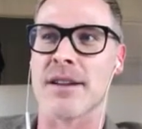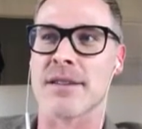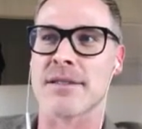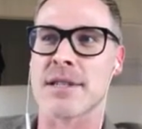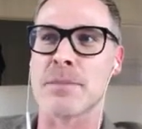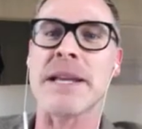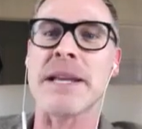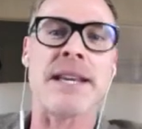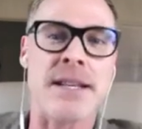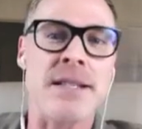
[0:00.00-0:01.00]
to be
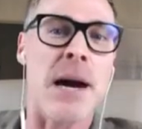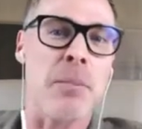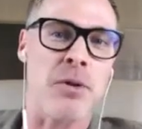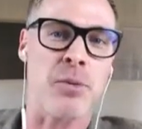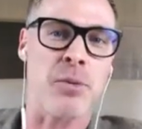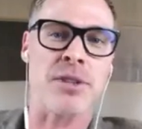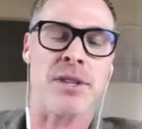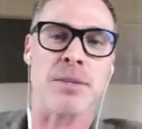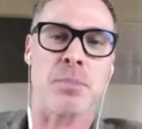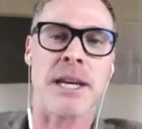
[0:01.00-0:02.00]
the example of which I
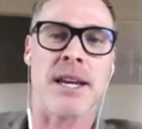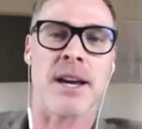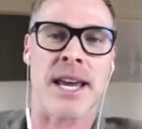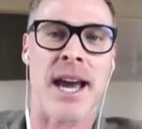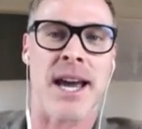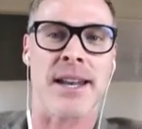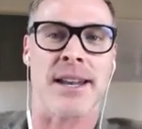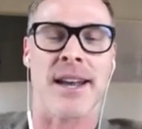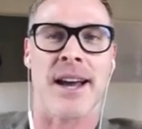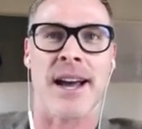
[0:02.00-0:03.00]
speak,
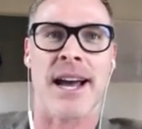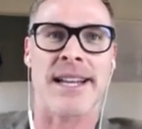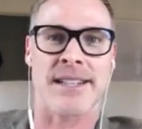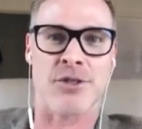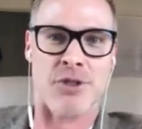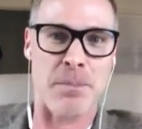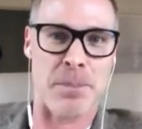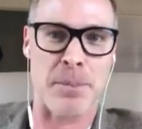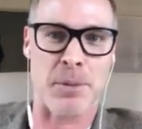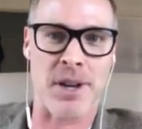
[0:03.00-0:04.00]
I need to treat
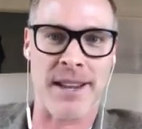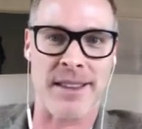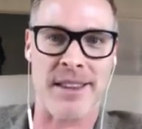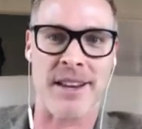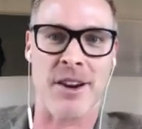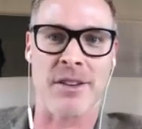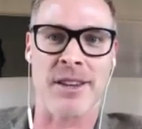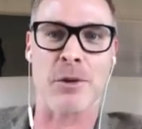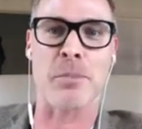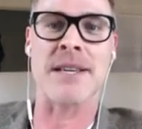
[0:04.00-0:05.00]
people like the
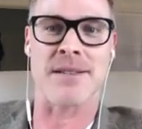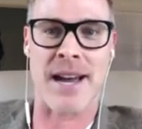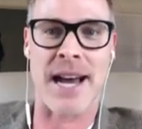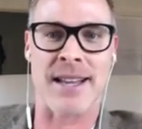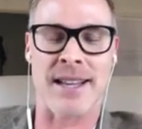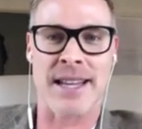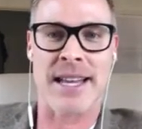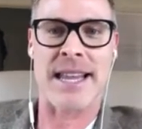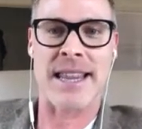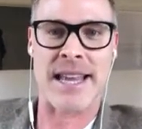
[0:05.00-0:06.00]
little piece of art
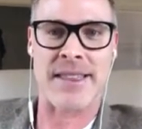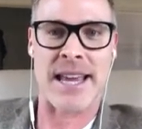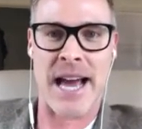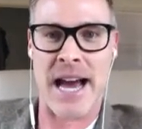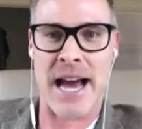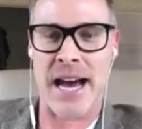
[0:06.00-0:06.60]
that they are.